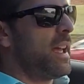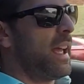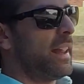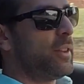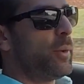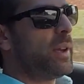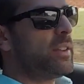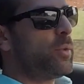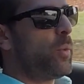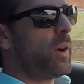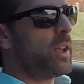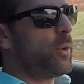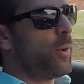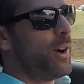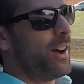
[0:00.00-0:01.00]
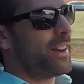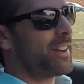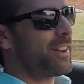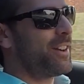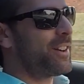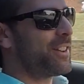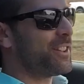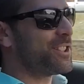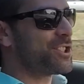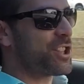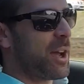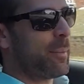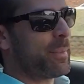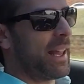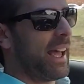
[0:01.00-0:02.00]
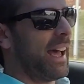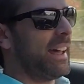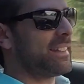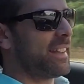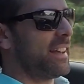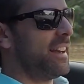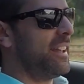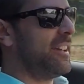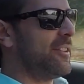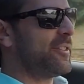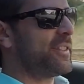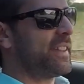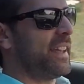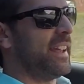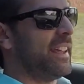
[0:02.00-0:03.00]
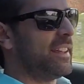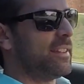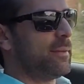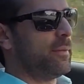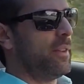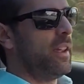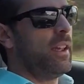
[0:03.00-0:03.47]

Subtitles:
And the reason why you want to go to a shop that has a lift is